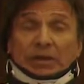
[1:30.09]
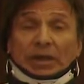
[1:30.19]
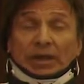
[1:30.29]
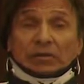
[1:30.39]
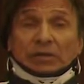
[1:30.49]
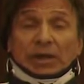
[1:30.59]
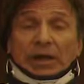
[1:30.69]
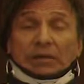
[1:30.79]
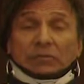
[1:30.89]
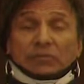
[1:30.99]
I could
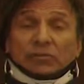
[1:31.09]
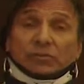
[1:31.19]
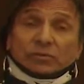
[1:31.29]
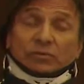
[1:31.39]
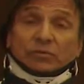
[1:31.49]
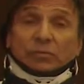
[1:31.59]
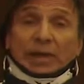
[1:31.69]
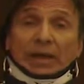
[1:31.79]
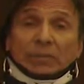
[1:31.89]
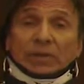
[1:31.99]
not, which isn't too
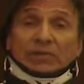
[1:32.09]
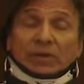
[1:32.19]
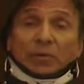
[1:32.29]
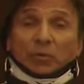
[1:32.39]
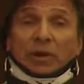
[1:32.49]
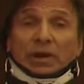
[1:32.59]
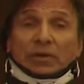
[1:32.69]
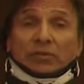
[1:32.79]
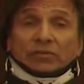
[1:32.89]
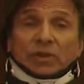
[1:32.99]
bad because I'm a
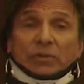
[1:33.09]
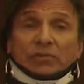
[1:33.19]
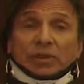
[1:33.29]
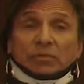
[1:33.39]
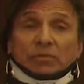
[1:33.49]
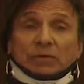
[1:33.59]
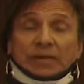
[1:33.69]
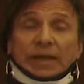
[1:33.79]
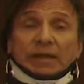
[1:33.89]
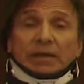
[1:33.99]
writer, so I was able to
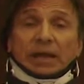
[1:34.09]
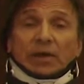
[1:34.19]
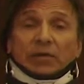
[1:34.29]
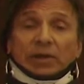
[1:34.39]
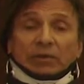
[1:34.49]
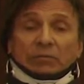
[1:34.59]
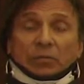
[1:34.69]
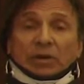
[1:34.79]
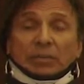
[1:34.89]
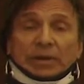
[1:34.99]
lay down and
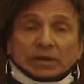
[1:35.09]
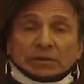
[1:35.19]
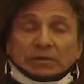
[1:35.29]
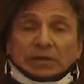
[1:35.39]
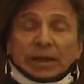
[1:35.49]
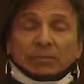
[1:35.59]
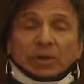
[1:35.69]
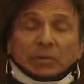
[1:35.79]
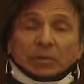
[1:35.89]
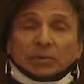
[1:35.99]
work on my
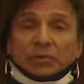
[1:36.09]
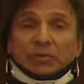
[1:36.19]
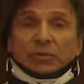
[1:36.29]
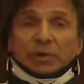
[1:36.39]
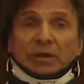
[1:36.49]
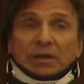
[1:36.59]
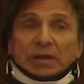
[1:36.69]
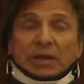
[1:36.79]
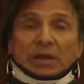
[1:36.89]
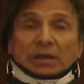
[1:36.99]
laptop computer, but
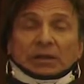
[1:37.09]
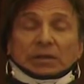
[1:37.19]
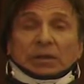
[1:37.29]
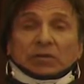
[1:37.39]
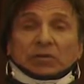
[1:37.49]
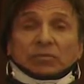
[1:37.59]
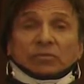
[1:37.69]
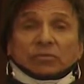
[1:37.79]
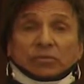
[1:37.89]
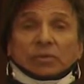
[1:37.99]
in terms
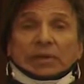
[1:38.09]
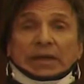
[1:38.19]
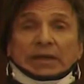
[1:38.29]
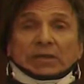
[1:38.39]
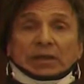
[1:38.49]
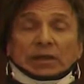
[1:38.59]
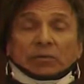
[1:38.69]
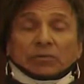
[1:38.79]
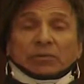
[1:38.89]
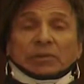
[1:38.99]
of doing anything, it
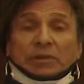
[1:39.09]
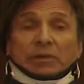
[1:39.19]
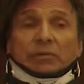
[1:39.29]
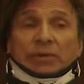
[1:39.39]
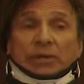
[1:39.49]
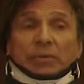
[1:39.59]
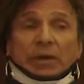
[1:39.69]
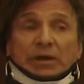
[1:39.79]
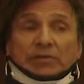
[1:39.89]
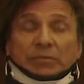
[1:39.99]
was literally
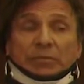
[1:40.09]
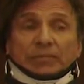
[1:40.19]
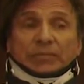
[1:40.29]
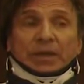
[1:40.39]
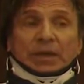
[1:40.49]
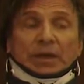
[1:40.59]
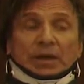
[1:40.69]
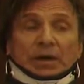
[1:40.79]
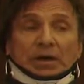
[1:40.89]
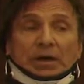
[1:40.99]
impossible.
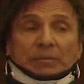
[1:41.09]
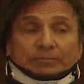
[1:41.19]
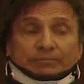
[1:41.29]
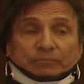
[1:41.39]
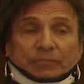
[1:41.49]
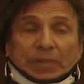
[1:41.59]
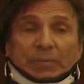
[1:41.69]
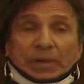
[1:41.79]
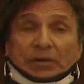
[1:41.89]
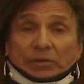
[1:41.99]

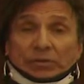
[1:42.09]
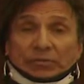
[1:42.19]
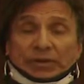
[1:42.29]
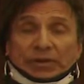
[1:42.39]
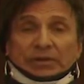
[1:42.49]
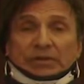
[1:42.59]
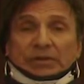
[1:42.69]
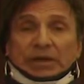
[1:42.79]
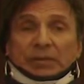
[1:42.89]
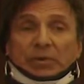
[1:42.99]
My girlfriend,
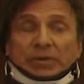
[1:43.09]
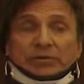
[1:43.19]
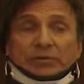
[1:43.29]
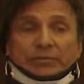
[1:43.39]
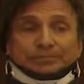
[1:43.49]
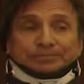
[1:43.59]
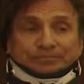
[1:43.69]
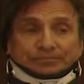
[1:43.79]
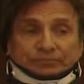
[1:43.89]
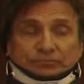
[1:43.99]
God bless her,
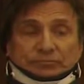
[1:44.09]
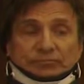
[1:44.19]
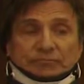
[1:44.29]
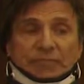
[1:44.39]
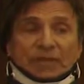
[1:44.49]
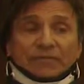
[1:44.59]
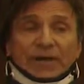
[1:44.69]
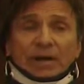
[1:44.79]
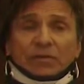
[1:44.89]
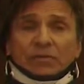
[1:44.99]

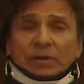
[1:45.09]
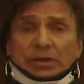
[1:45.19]
found